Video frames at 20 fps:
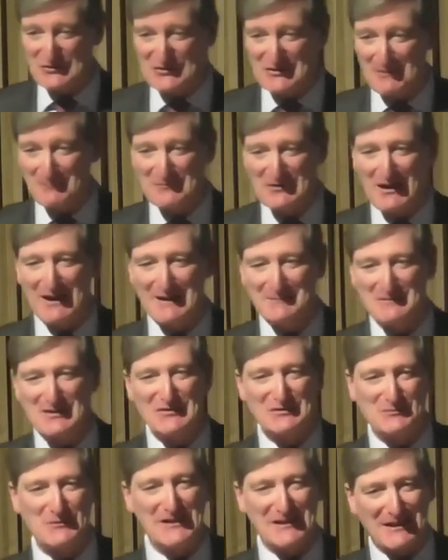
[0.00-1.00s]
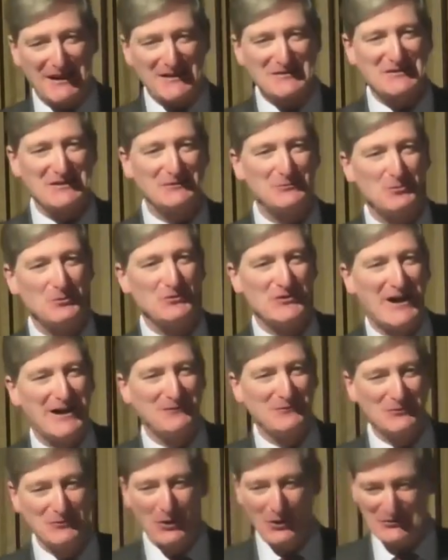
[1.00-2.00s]
sometime this week. I see Lord
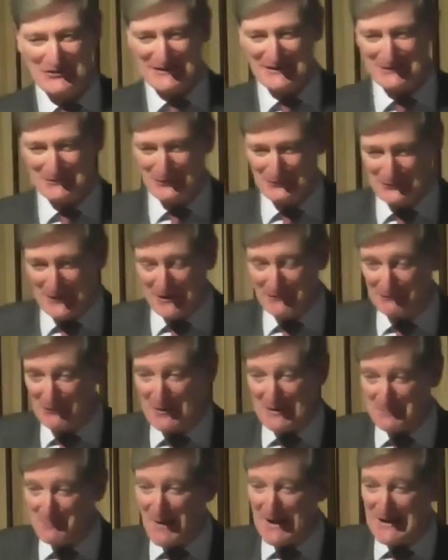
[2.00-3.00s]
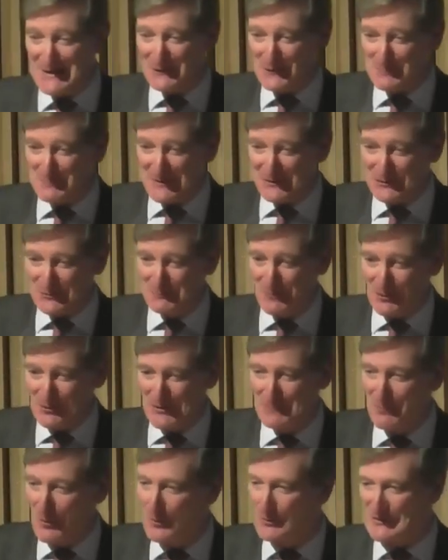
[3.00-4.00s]
Hunt nodding in the front row. It may even be tomorrow
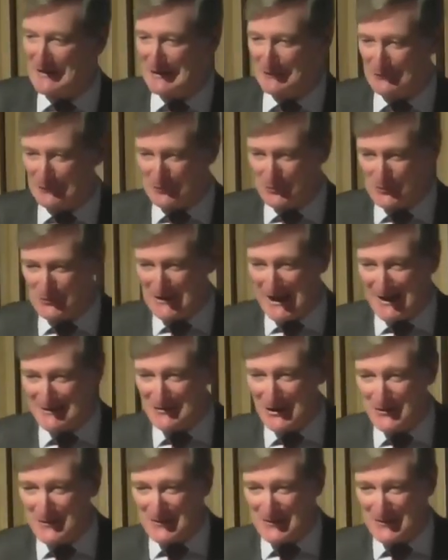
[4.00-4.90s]
morning, for all I know,